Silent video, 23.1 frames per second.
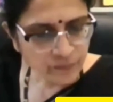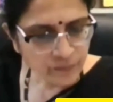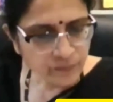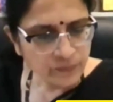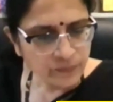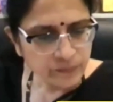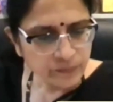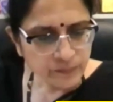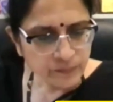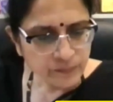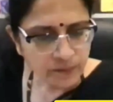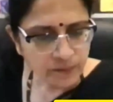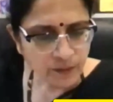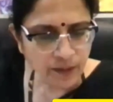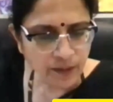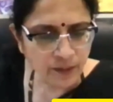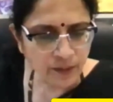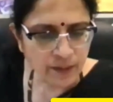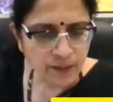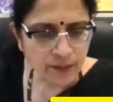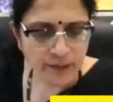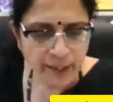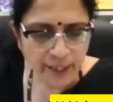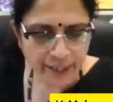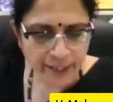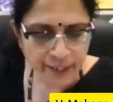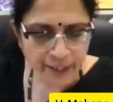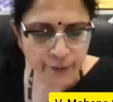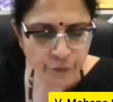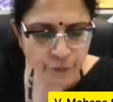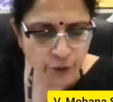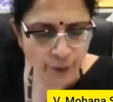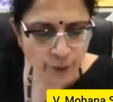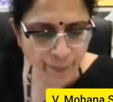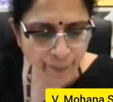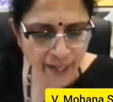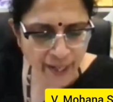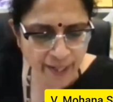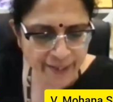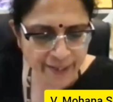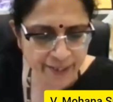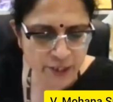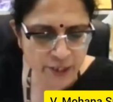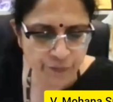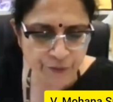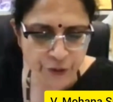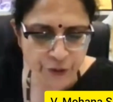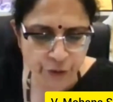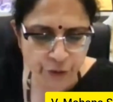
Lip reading: I'll give you the paras which you will have to